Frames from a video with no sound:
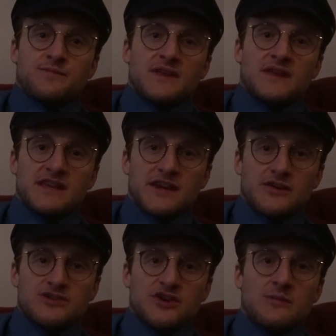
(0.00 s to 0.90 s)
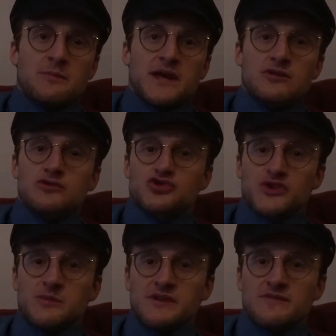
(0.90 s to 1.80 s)
in a year sought medical
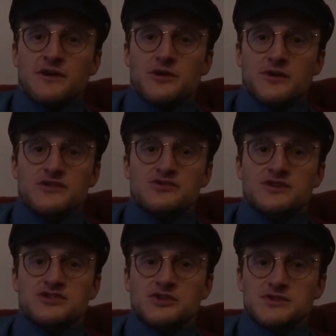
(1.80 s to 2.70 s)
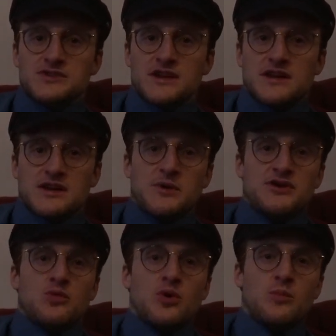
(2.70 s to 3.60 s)
treatment following the drug's use,
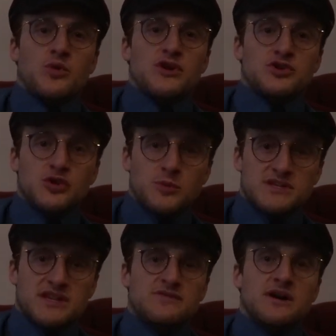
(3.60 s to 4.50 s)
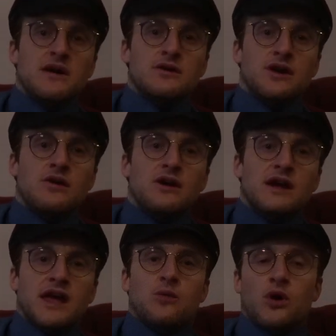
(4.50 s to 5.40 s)
compared to 1.2% for alcohol
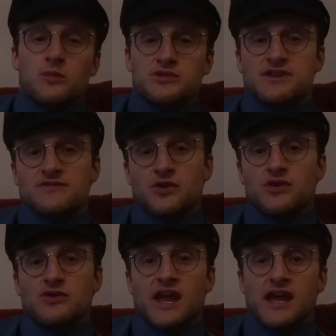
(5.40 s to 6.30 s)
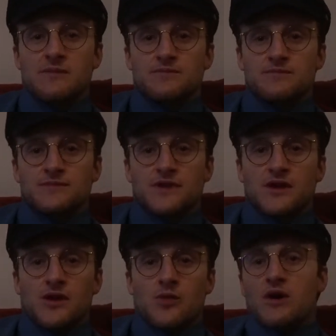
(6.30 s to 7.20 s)
and 1% for cocaine.
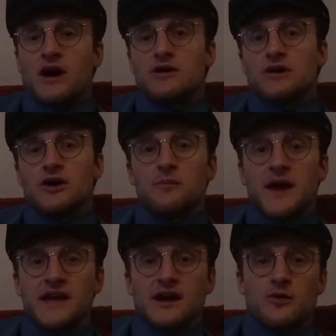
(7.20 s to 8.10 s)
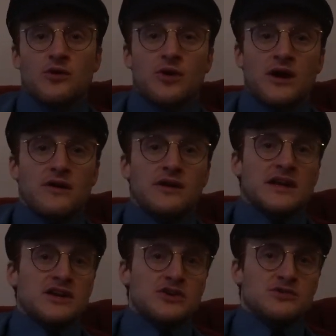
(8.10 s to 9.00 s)
While alcohol may not require
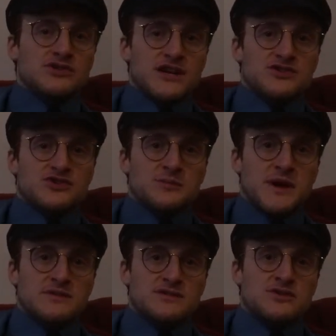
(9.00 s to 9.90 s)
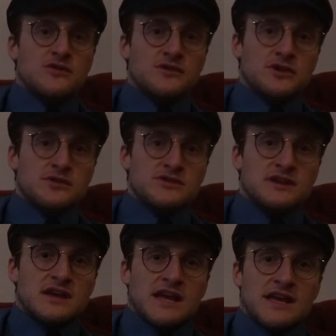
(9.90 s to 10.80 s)
huge extra amounts to overdose,
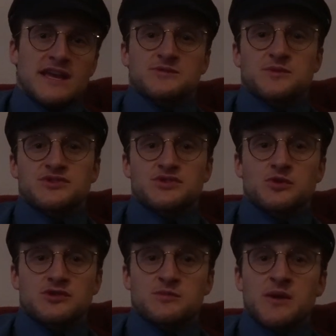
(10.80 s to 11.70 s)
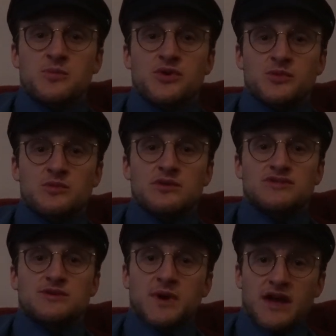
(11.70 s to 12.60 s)
and expert scores may put them
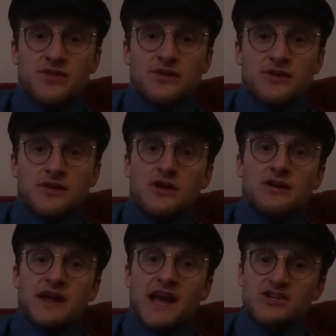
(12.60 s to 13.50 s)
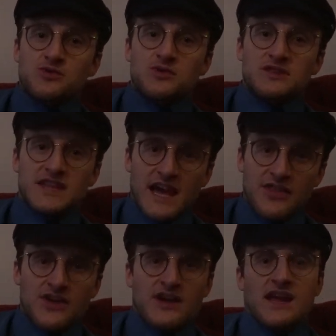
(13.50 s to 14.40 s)
close to meth, on actual
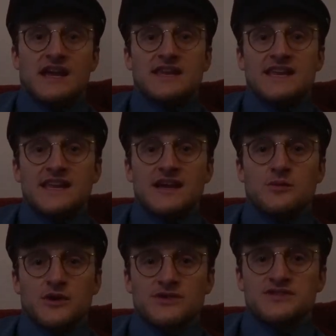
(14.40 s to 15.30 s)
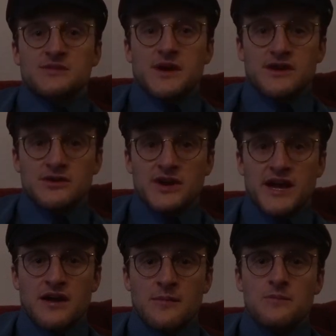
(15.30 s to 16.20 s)
death and needing emergency medical
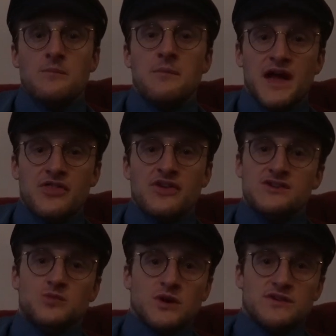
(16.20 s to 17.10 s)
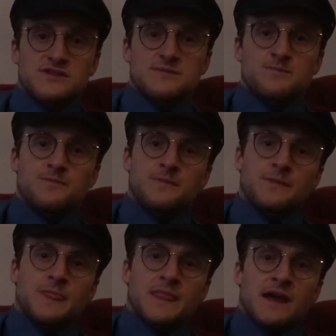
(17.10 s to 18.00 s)
care, meth is worse.
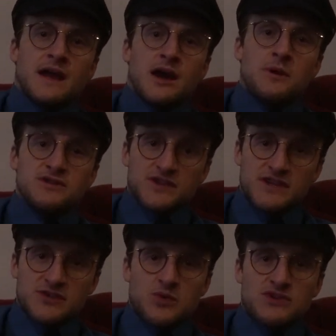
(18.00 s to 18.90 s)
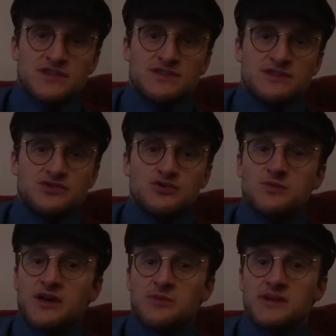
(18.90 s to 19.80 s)
How much of this worseness is due to
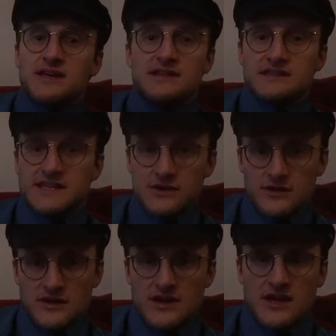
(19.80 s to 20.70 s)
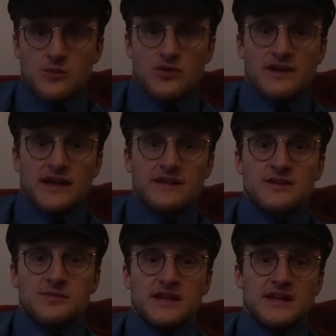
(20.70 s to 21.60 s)
meth being illegal and more likely
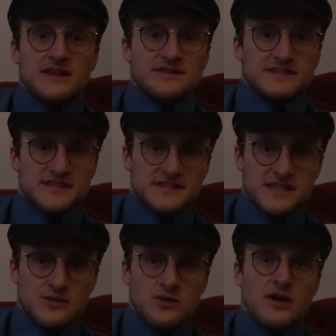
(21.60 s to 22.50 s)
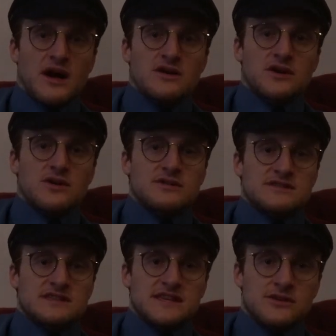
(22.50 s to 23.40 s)
to be inconsistent, while alcohol
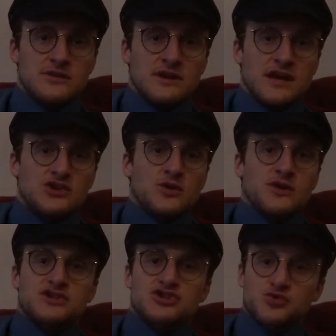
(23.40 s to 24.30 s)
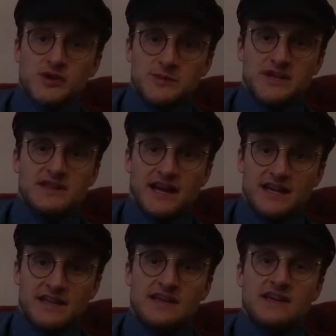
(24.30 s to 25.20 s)
is legal and you are extremely
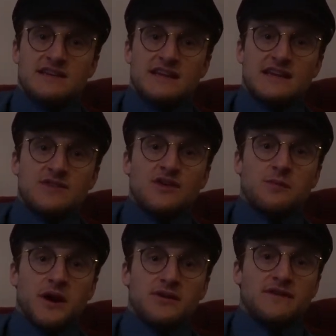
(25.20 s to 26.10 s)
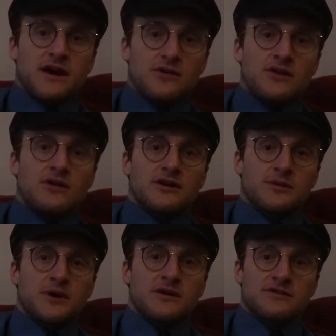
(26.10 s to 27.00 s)
likely to get the amount of alcohol on
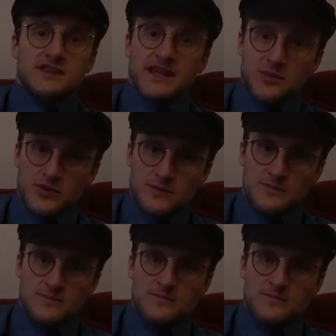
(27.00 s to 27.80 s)
a bottle's label?